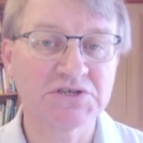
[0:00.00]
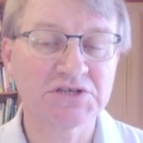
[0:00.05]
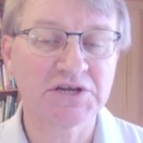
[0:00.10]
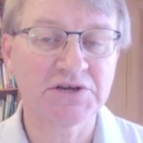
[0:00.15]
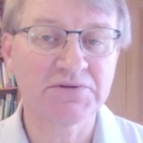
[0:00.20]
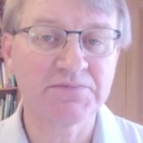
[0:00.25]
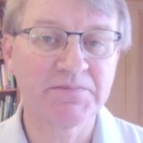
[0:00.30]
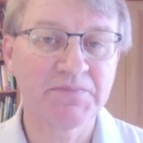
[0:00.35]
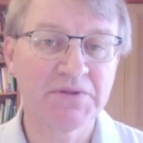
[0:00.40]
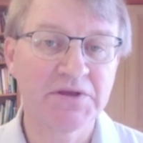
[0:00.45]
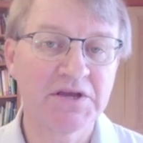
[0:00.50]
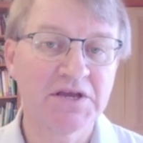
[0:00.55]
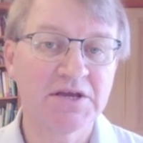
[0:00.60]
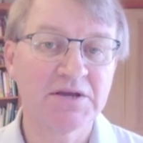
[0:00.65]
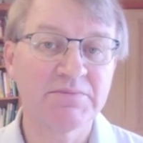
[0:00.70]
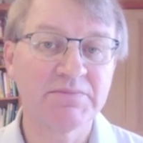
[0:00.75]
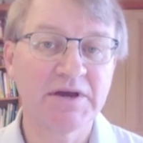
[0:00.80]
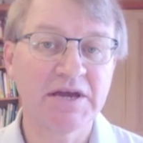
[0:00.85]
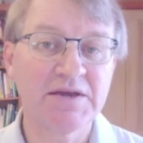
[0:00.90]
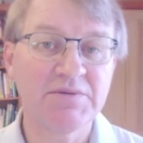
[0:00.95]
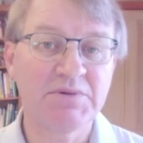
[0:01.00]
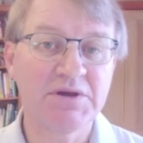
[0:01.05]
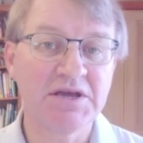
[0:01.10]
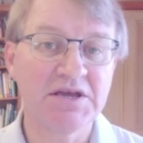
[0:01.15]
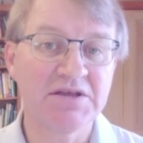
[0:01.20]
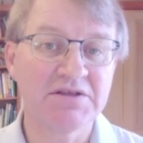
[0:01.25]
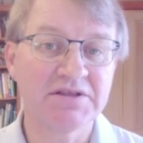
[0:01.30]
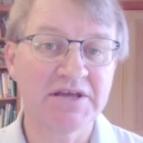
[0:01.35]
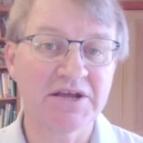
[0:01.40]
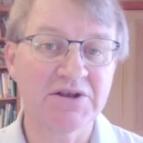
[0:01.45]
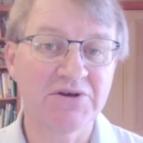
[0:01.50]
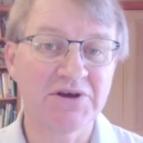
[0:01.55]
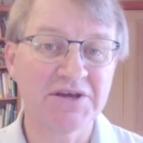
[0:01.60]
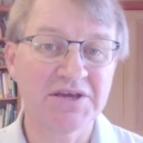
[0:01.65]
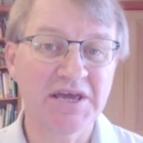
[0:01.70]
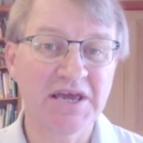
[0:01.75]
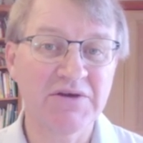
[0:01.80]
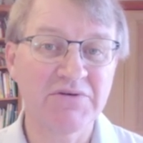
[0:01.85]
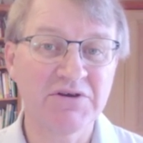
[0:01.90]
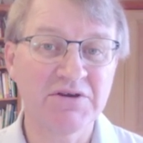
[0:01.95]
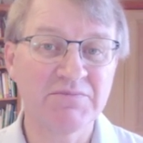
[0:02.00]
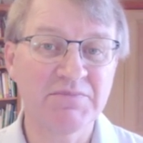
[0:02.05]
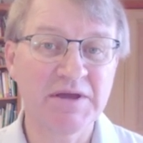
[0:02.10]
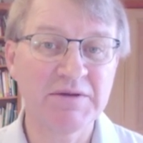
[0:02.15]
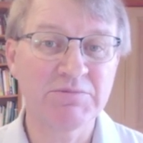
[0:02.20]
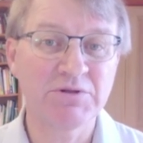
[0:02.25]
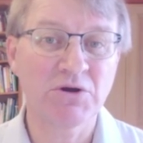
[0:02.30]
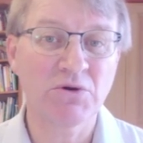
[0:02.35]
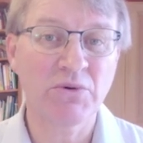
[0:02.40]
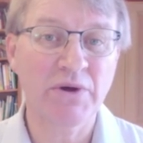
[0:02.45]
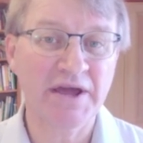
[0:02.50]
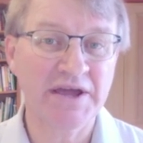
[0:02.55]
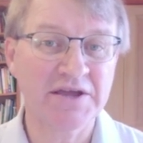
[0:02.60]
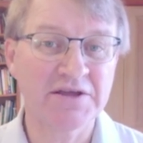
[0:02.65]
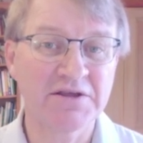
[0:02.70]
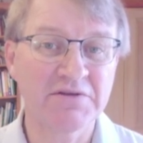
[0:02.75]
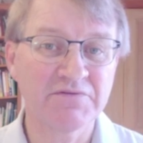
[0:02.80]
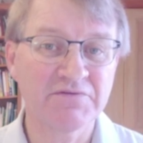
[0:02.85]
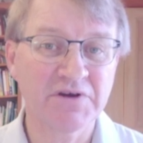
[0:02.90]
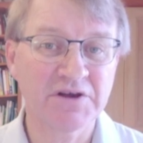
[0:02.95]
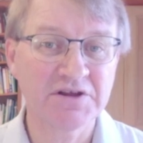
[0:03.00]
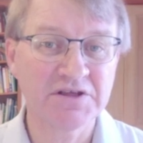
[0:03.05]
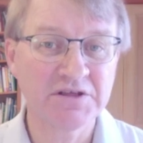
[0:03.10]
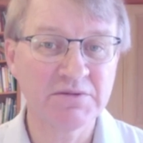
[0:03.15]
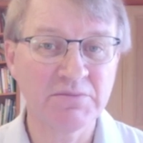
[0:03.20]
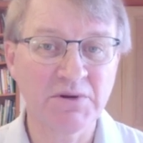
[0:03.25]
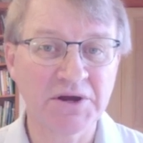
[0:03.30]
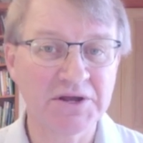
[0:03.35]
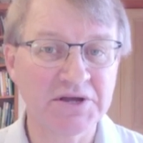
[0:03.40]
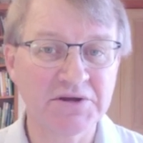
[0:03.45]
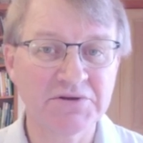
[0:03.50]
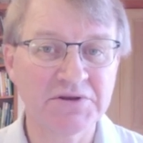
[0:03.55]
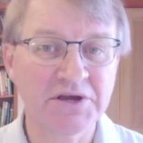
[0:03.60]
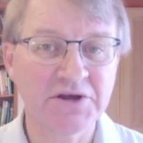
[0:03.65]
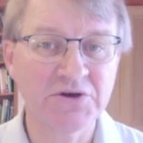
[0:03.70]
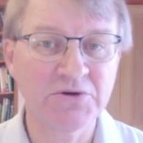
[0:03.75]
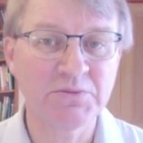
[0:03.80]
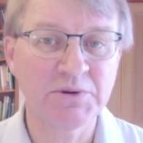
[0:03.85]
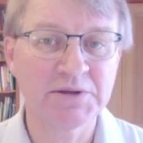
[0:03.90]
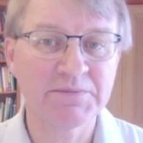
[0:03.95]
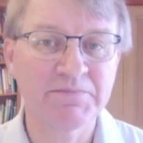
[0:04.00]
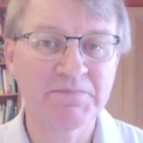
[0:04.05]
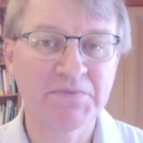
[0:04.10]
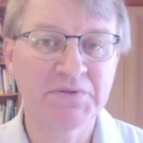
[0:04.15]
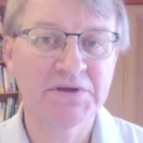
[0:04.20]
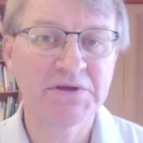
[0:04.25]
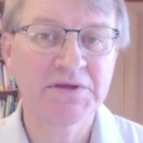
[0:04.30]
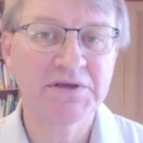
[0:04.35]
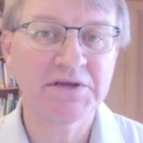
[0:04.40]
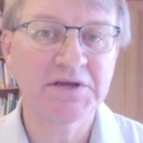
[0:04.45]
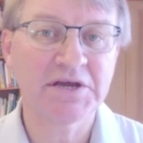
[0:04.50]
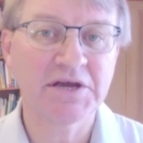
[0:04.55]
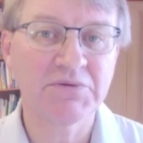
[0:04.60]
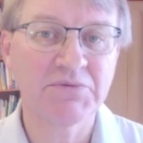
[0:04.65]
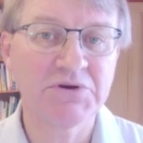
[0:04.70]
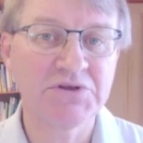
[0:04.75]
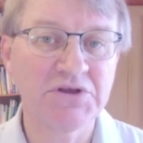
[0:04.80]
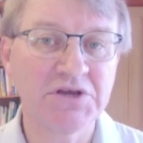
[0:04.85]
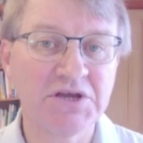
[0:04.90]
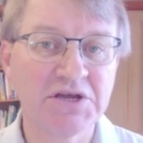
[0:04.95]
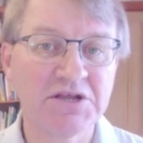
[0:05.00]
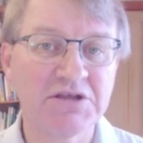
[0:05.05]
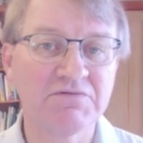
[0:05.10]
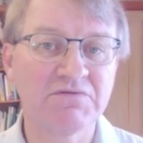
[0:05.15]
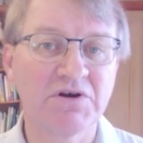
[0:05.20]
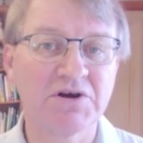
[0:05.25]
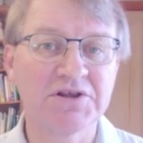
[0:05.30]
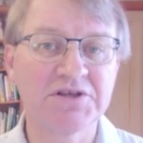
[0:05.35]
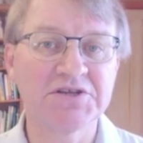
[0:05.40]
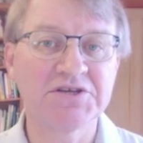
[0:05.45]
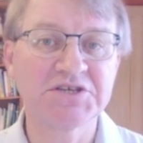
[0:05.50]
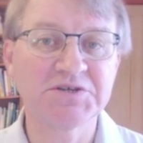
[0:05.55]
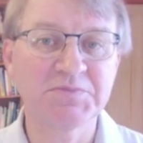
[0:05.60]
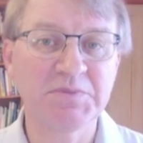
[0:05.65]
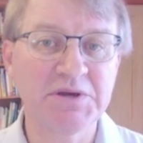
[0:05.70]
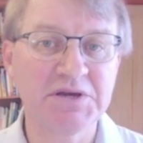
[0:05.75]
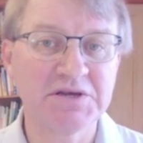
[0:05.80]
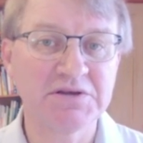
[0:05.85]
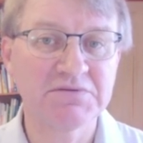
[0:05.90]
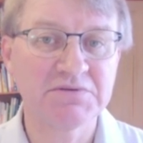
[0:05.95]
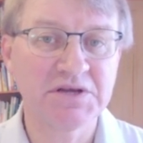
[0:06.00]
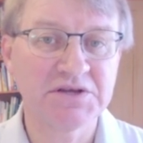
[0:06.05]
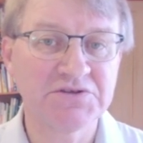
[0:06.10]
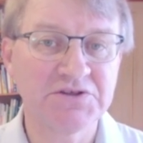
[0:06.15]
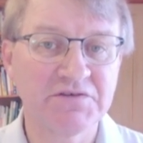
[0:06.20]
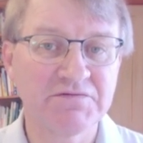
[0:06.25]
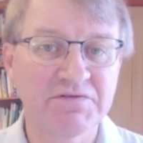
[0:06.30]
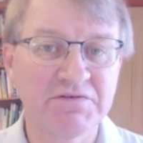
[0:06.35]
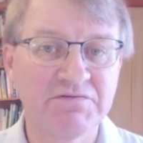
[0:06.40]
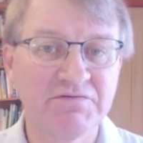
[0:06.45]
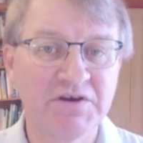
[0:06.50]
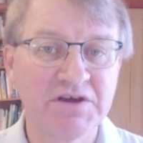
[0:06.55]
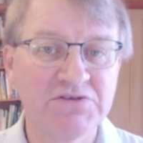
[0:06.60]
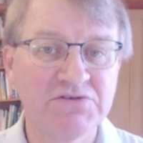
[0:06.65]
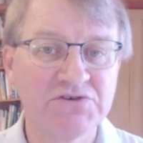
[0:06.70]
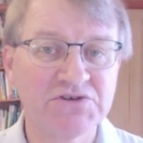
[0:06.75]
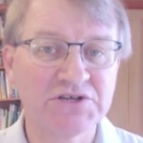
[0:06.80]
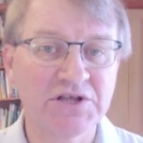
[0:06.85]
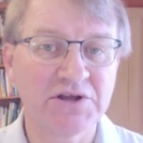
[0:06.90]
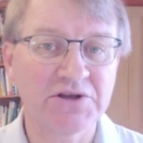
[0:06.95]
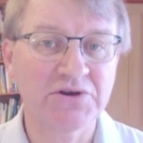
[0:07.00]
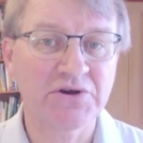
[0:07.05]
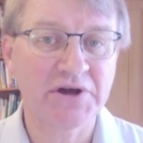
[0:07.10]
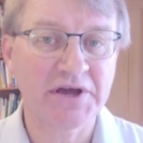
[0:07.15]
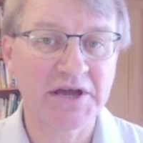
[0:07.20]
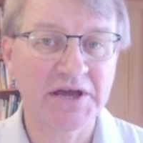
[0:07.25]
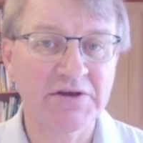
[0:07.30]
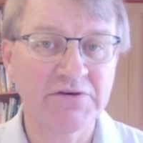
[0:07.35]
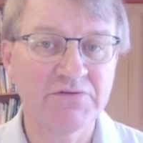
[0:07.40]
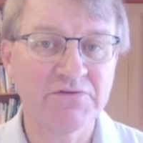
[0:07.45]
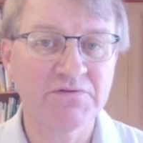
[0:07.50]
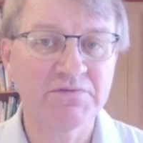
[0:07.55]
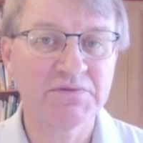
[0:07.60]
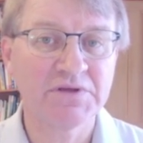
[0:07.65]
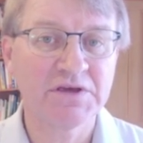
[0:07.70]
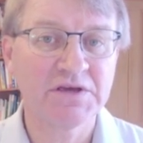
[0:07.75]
So maybe they like hearing people quacking in front of them, I don't know, but when you get invited to speak at different venues like I have,